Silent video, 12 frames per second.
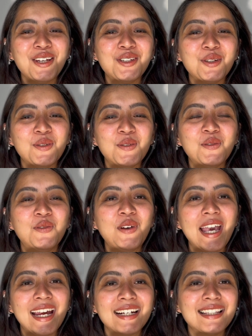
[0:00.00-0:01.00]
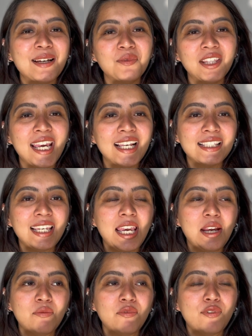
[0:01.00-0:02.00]
to where some things
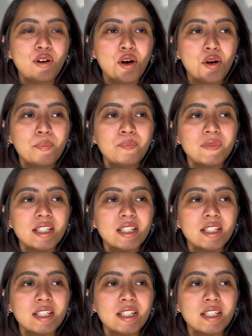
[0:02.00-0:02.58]
came from.